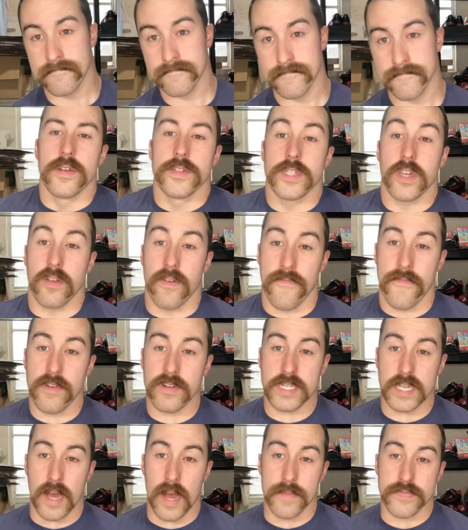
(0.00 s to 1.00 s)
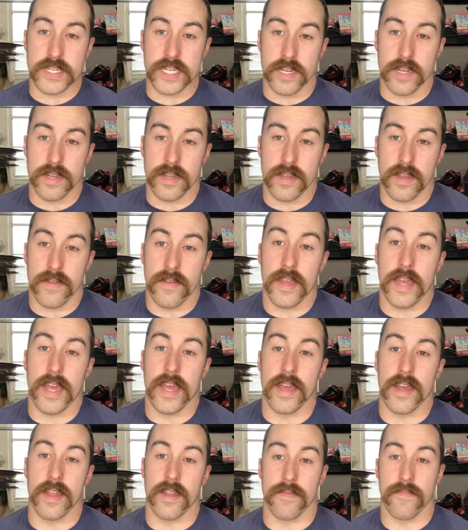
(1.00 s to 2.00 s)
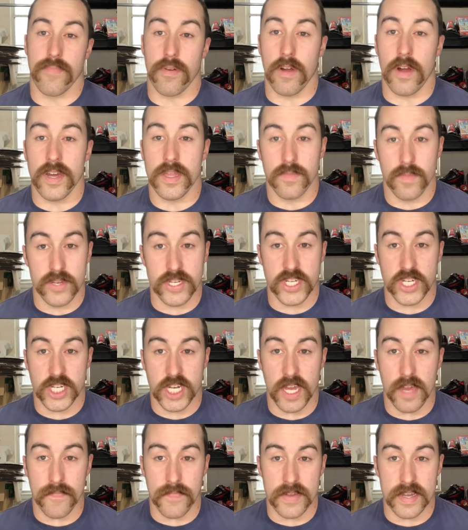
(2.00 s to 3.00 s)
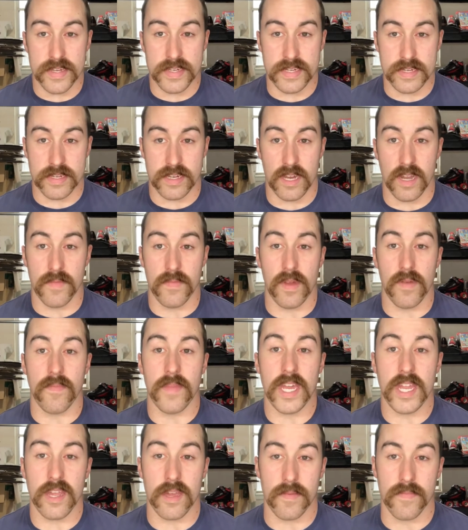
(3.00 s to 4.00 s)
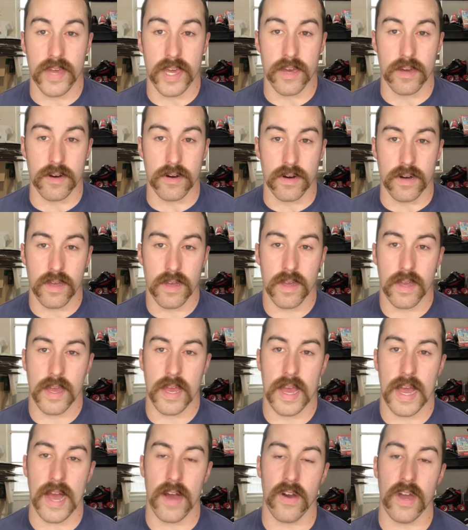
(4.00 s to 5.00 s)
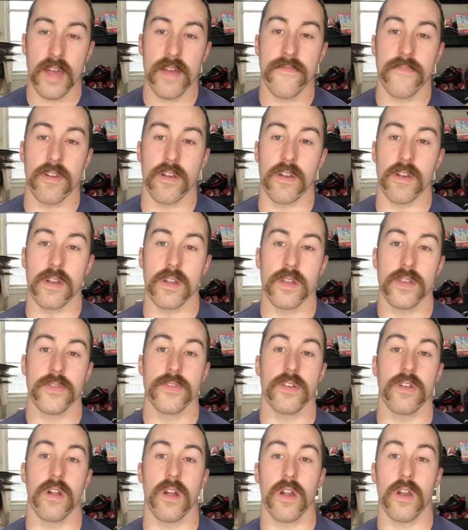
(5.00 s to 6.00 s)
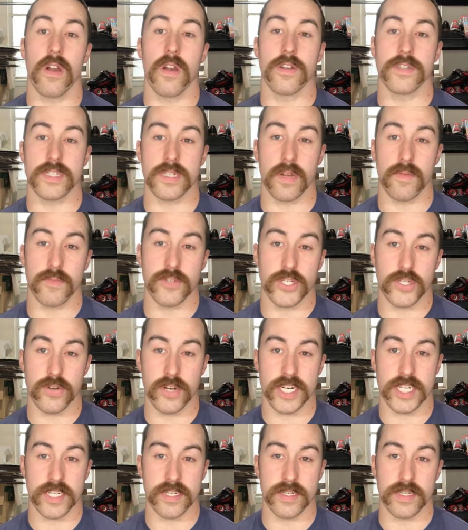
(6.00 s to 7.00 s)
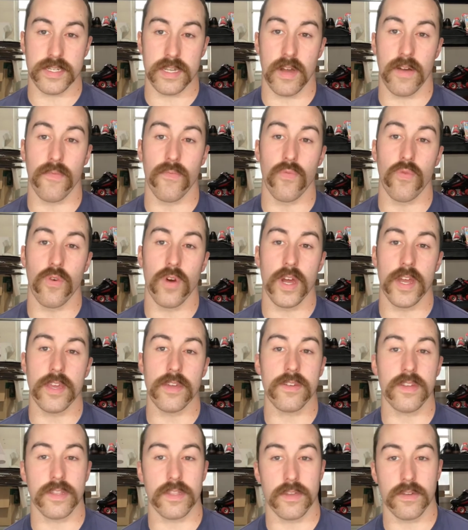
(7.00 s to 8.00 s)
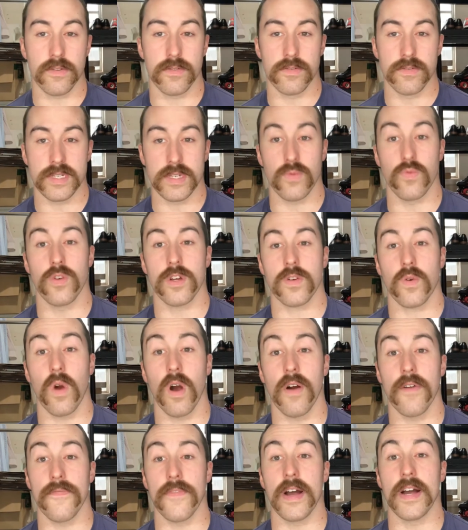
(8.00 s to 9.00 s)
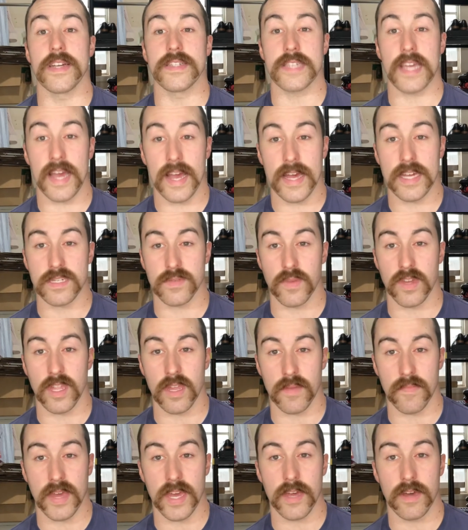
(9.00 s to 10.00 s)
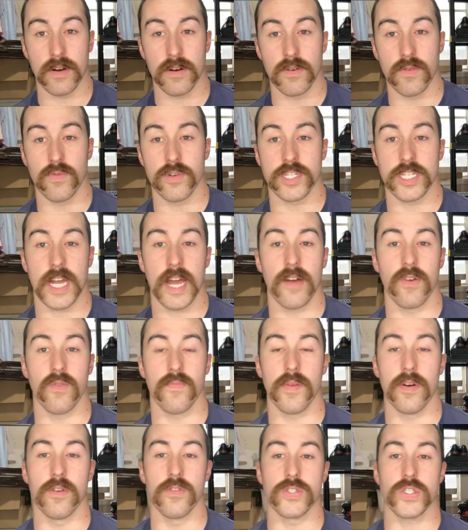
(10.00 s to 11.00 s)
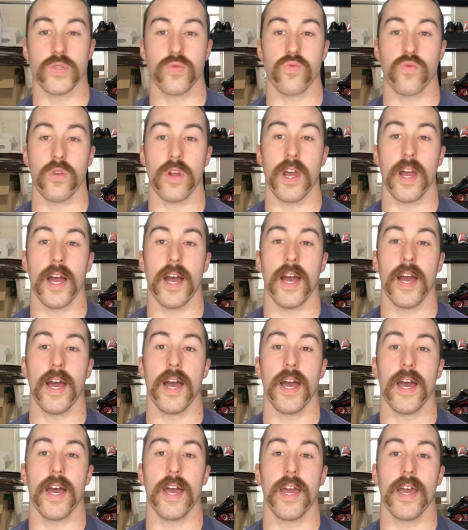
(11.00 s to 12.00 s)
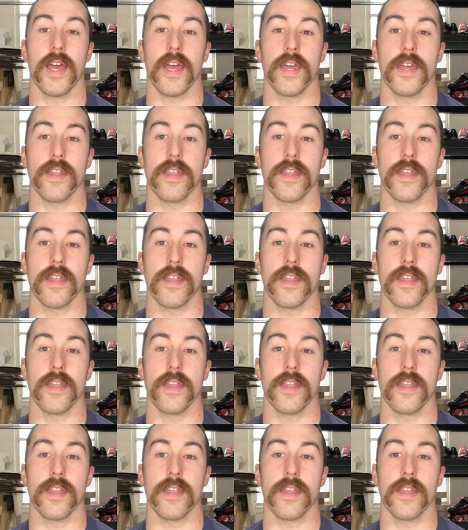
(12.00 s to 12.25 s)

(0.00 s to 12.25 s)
So your first option, and probably the most cheapest, is going to be media mail. However, there are some restrictions on what you can use and what qualifies as media mail, which I will post right